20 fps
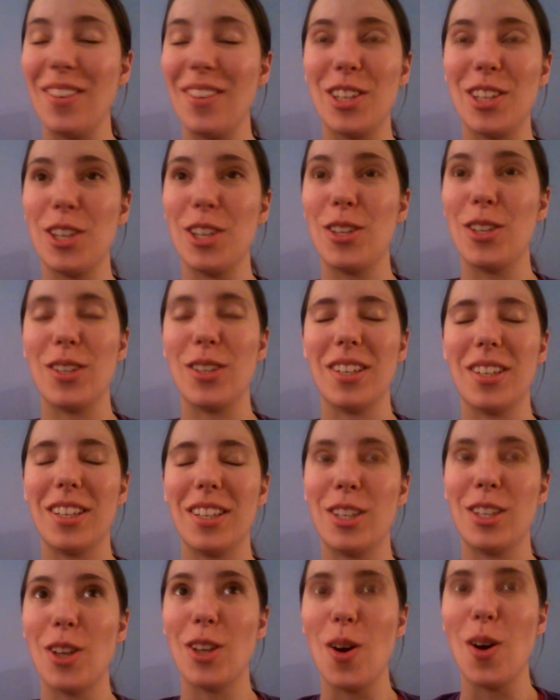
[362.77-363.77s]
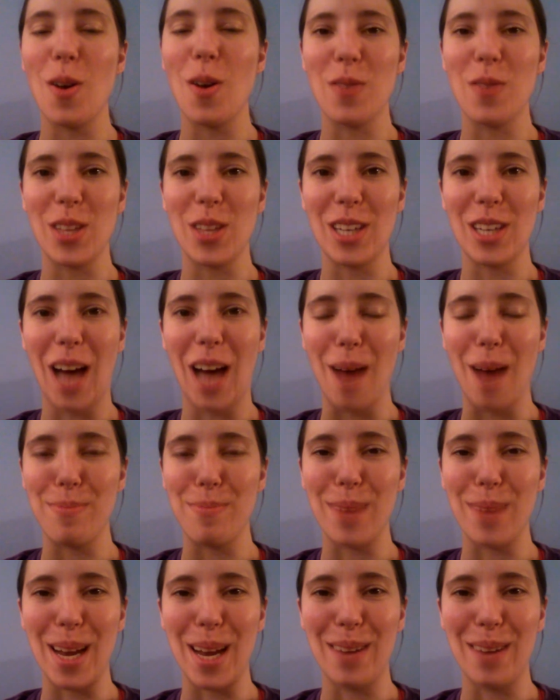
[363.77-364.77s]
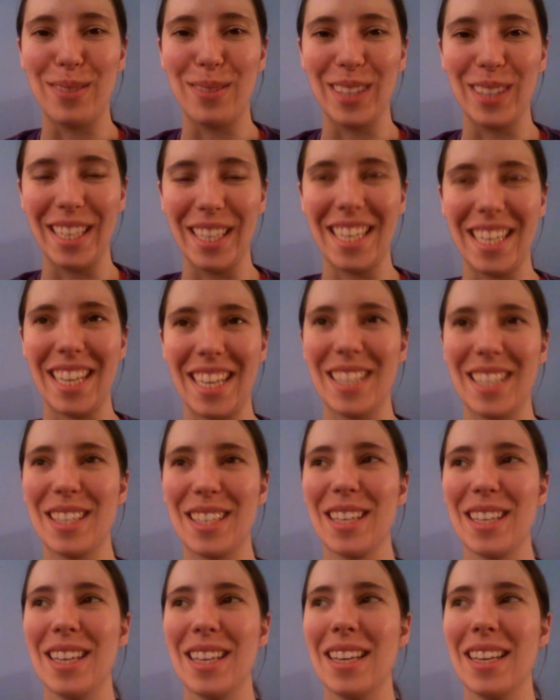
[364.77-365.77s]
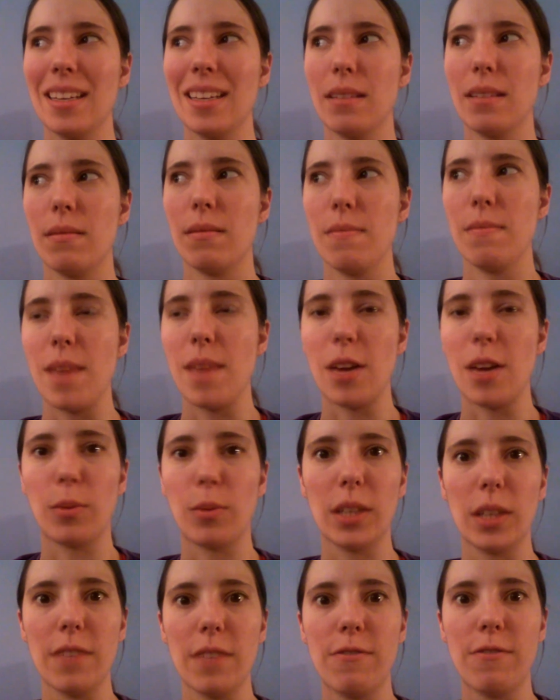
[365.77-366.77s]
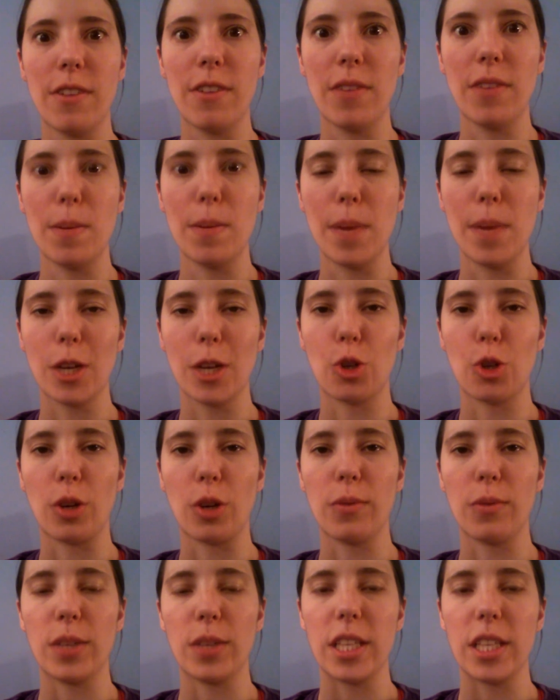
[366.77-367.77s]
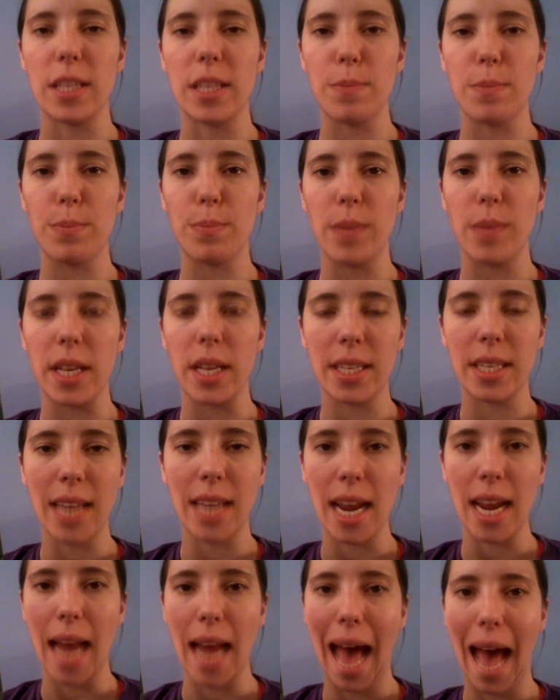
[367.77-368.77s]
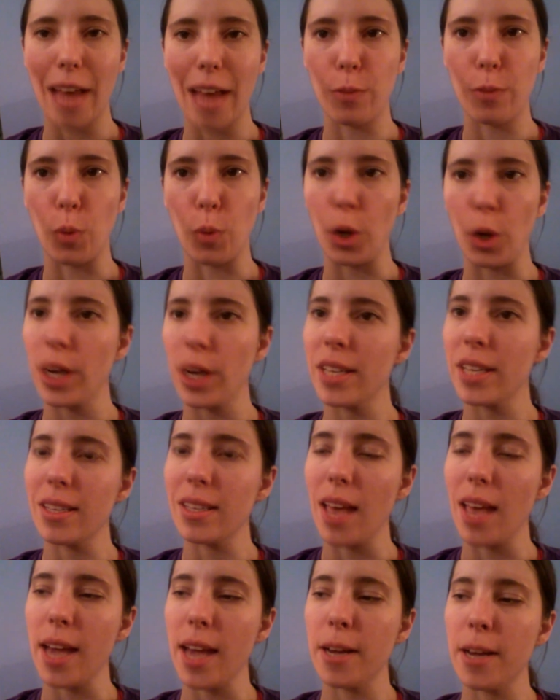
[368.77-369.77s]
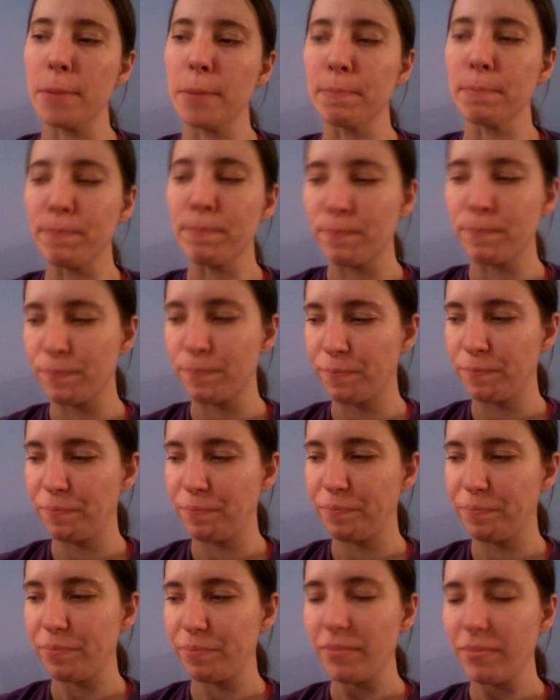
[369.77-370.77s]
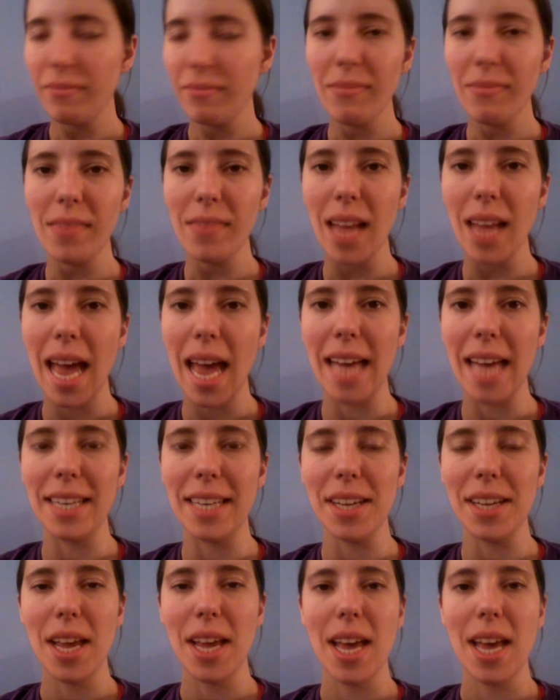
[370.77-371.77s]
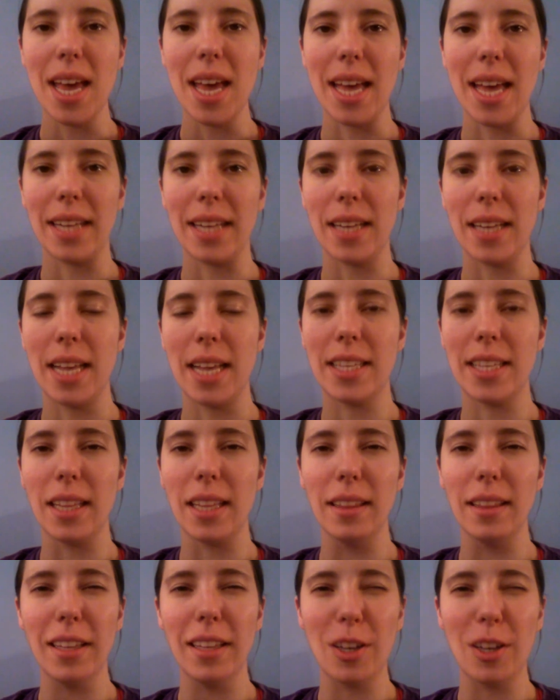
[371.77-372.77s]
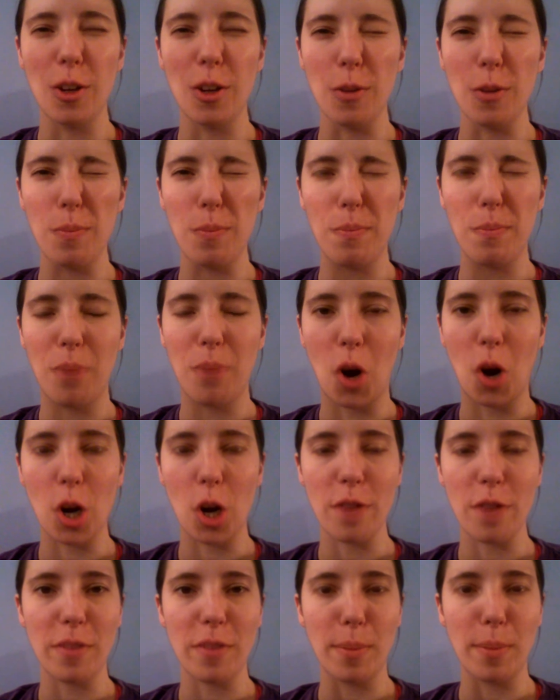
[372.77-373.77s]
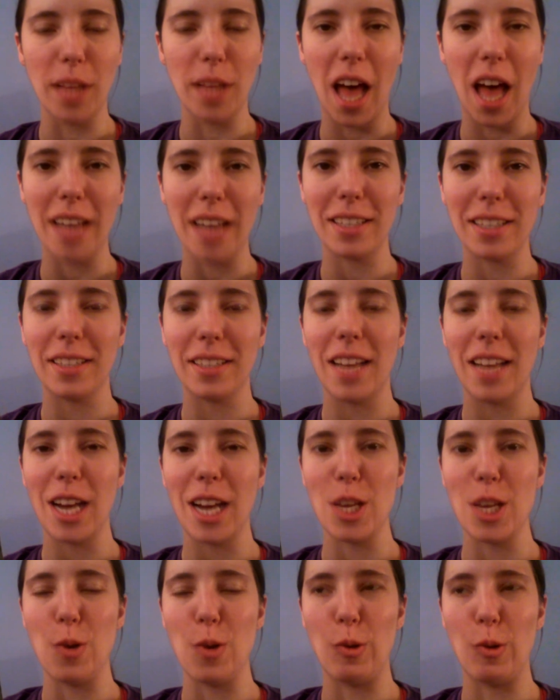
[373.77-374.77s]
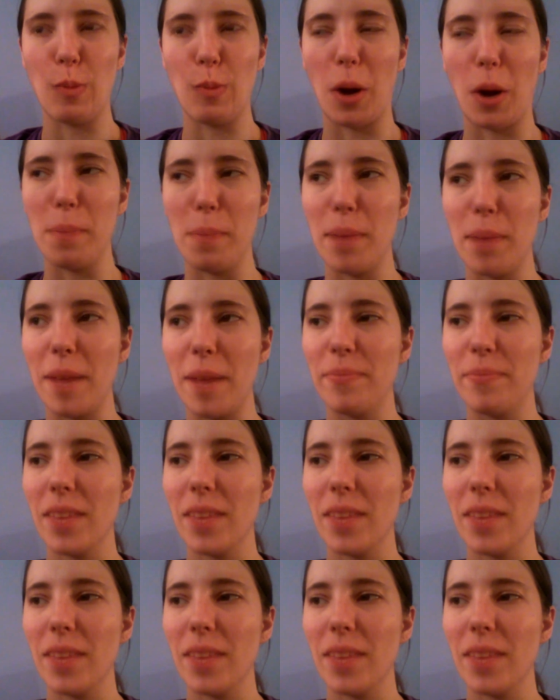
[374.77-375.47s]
which is so over the top, but it really does make a really vivid picture of what this estate Athmore is like. And it, it's a little part of the plot, not a huge part, but